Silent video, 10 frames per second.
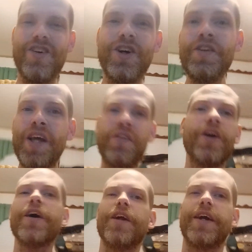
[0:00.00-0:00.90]
Only thing
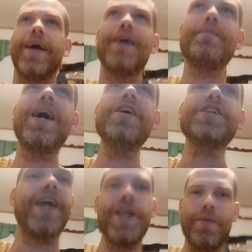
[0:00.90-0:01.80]
they're going to care about
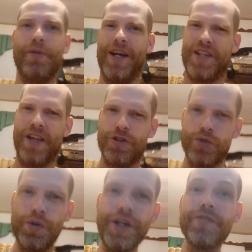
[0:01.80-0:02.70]
is, can you play Taylor
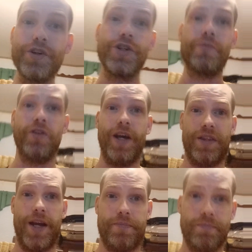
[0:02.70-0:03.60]
Swift or something like
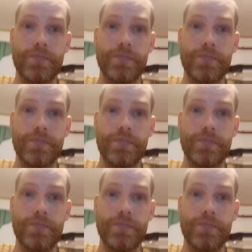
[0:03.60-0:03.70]
that?